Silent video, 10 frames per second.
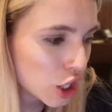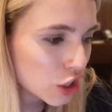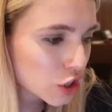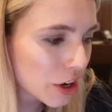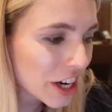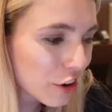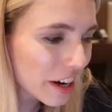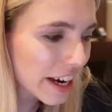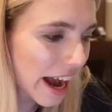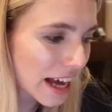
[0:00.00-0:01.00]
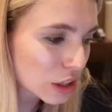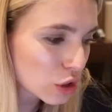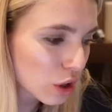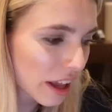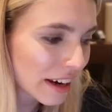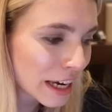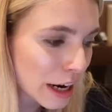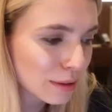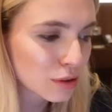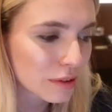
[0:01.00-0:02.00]
So here I castled, and here
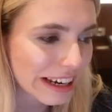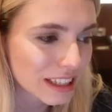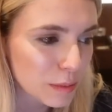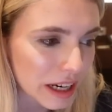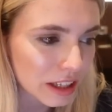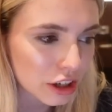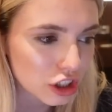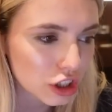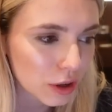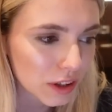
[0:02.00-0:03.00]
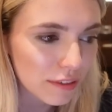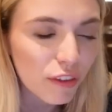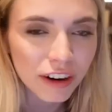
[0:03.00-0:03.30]
I was really expecting her to go d4.